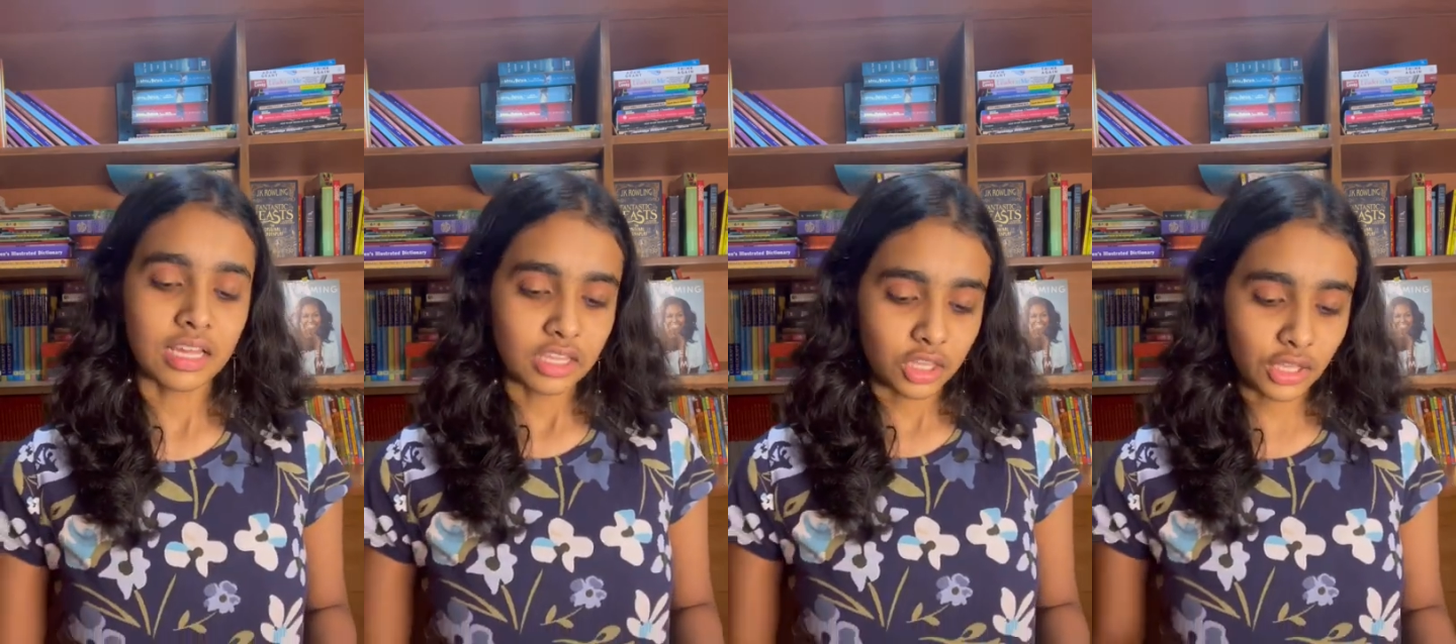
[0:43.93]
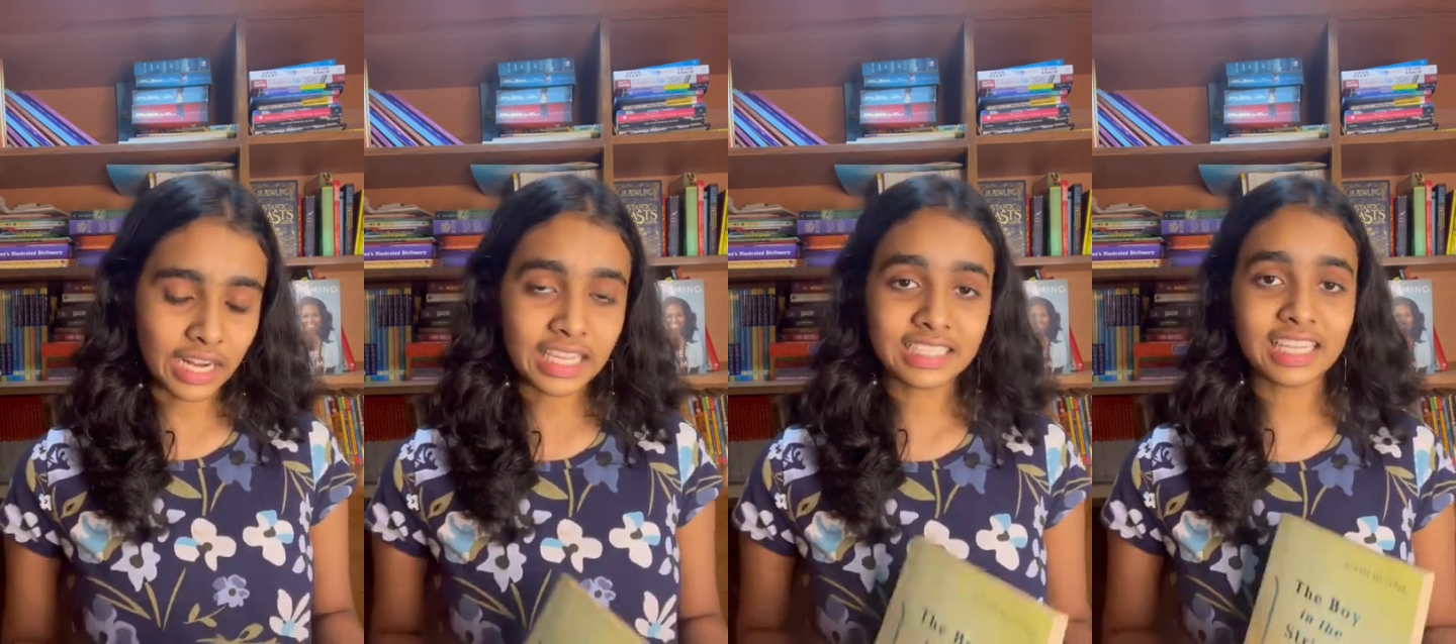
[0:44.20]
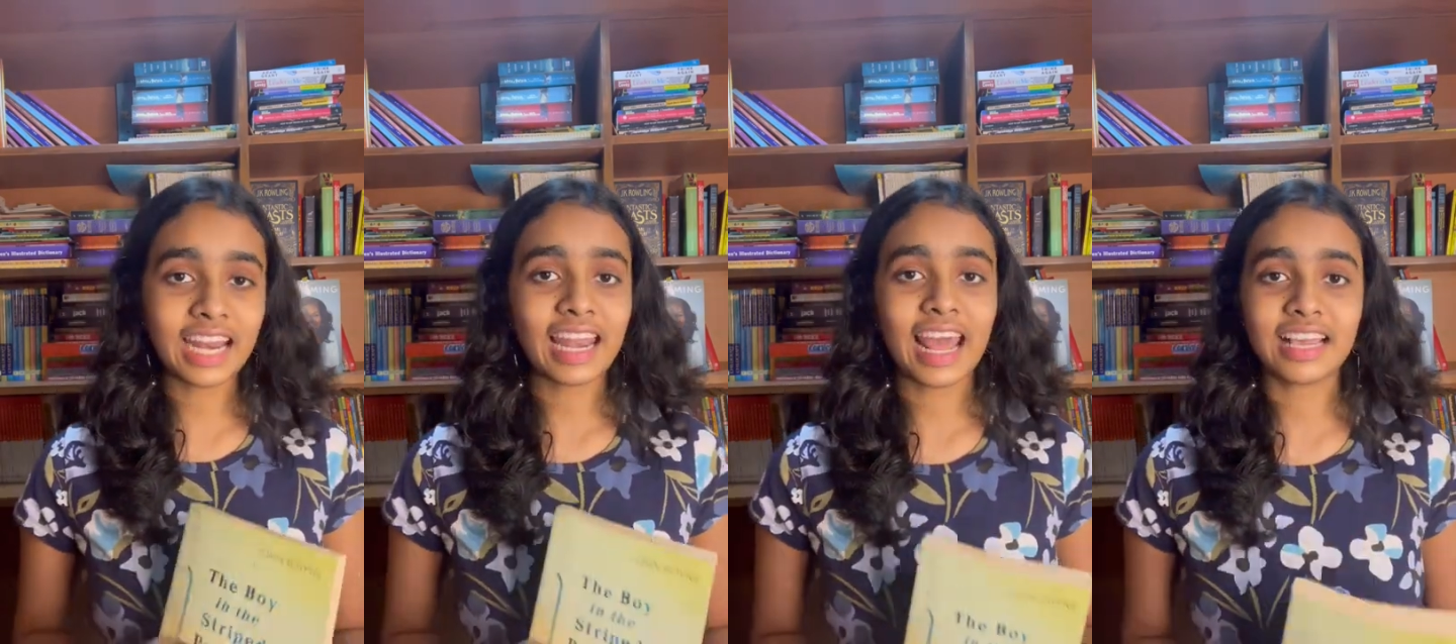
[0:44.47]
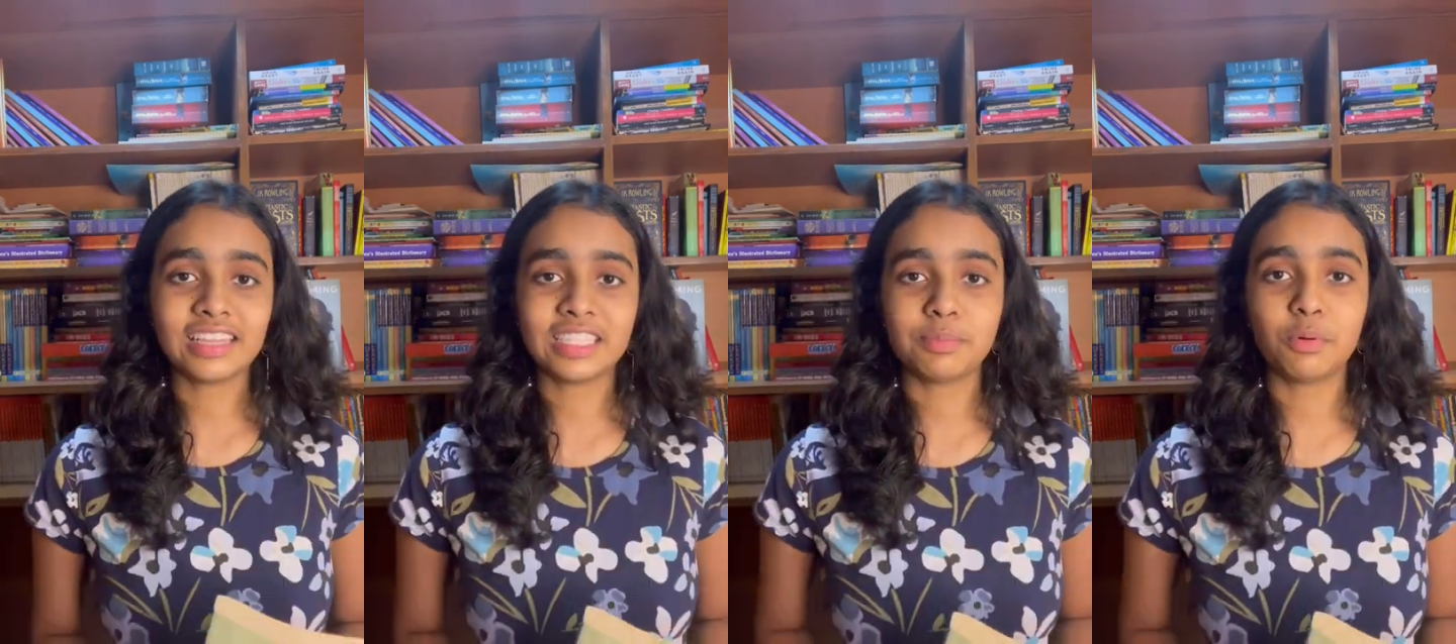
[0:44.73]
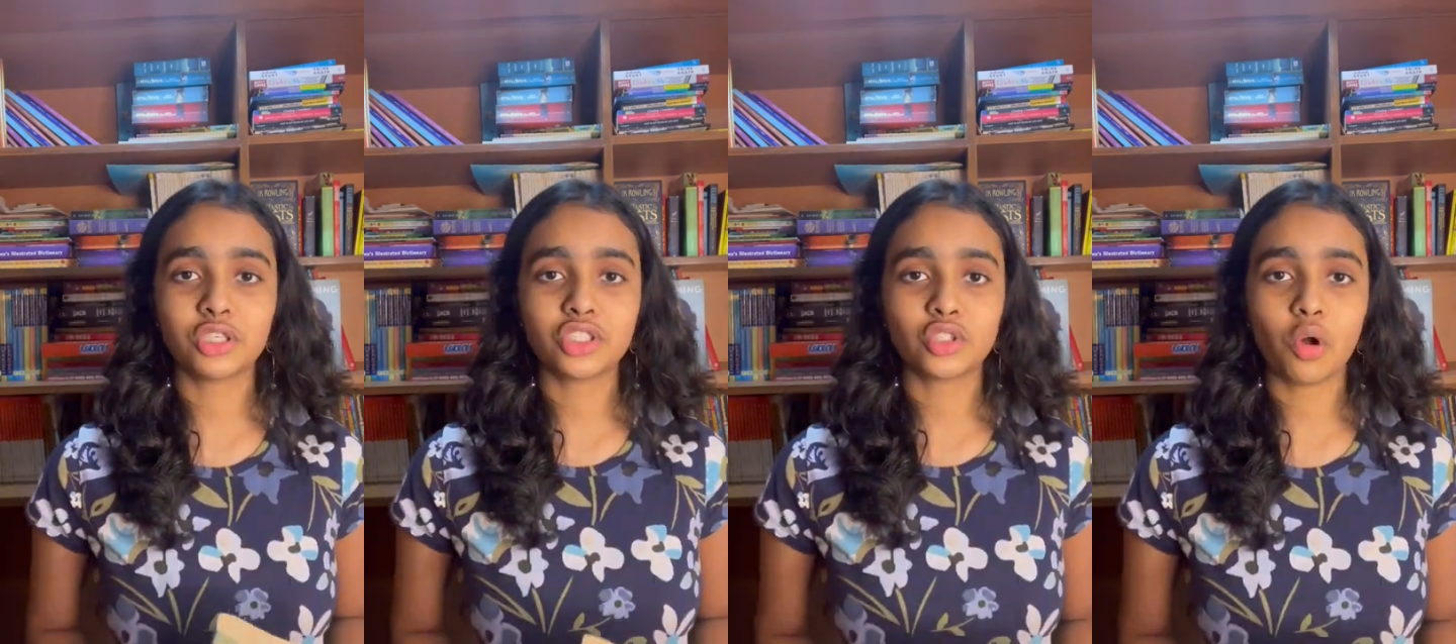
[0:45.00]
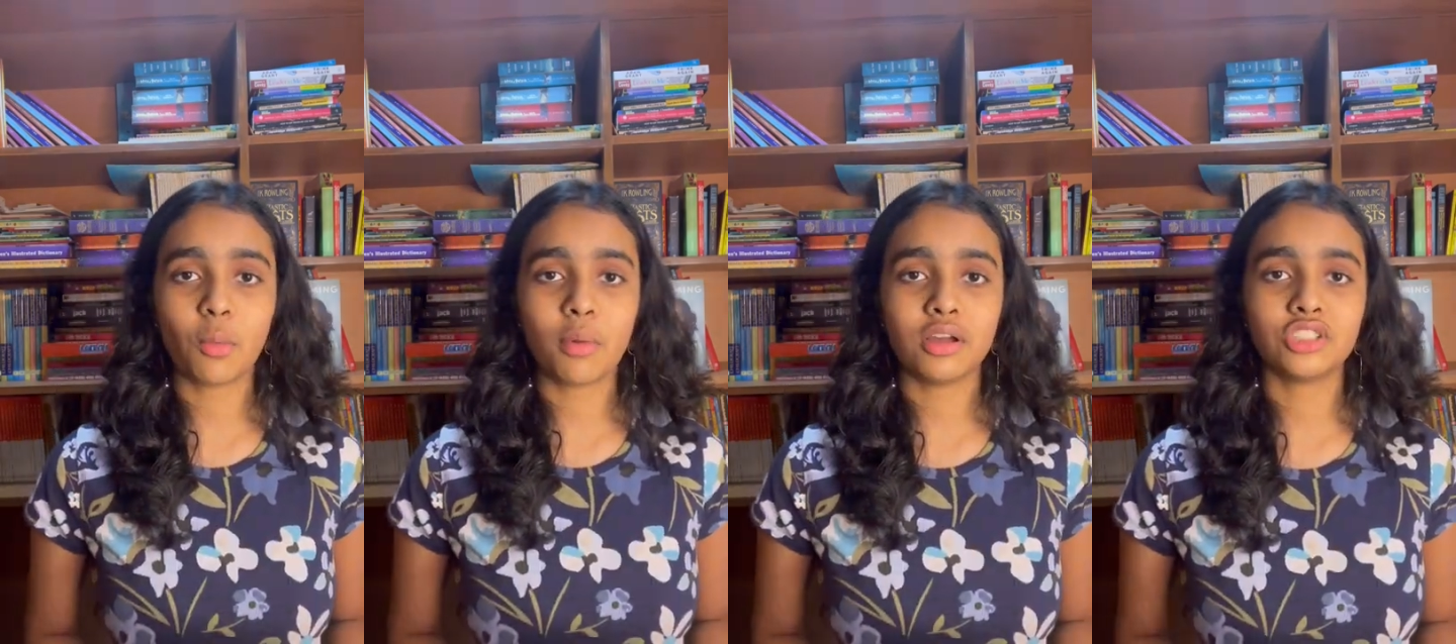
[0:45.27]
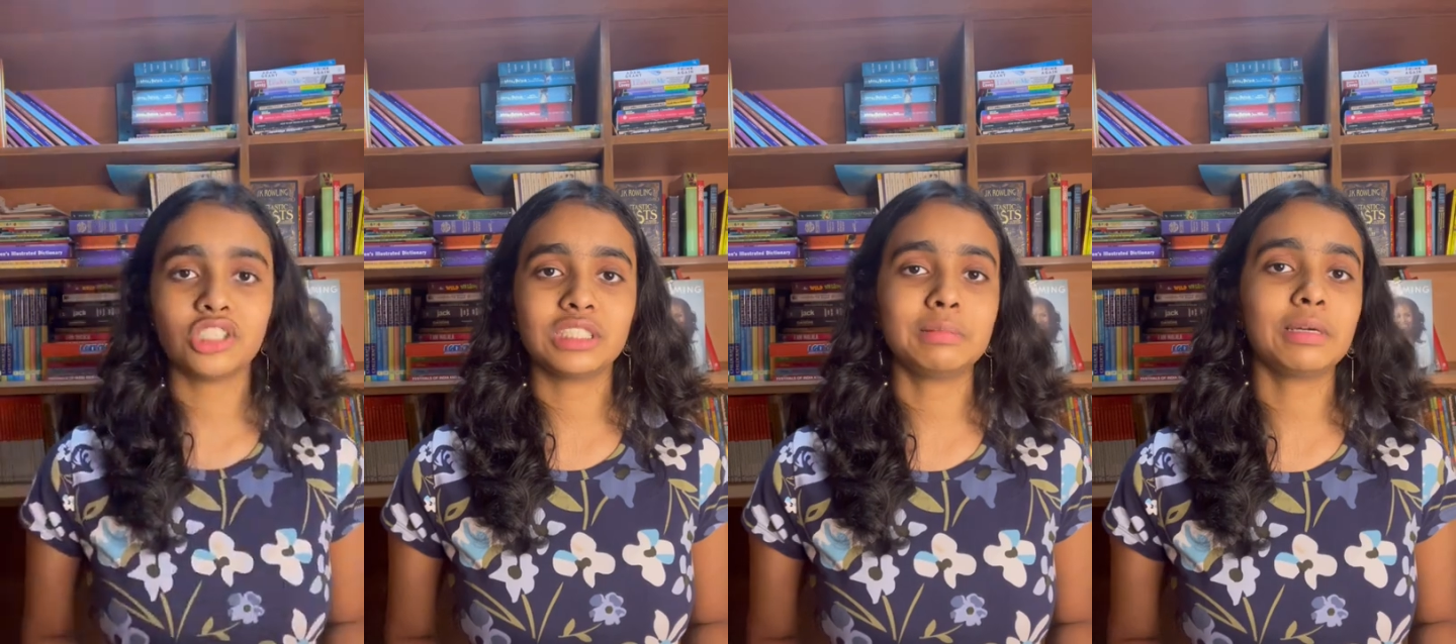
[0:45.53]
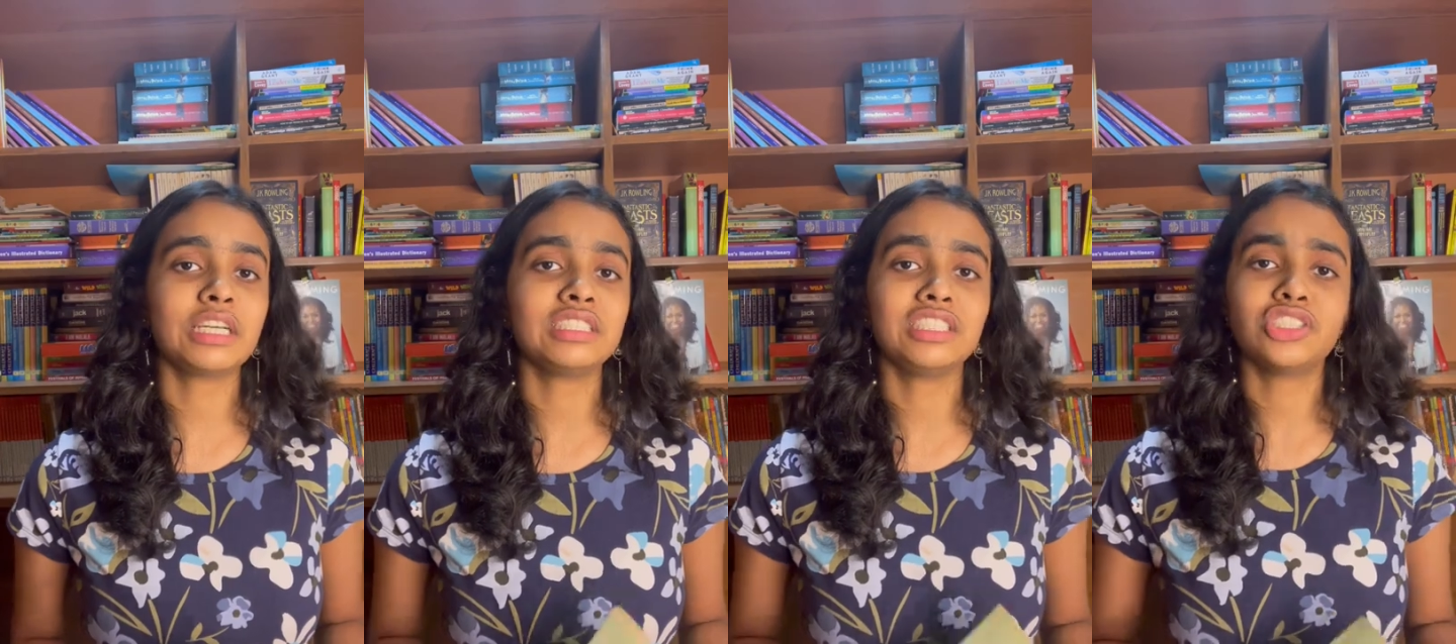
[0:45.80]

The reason I like this book so much is because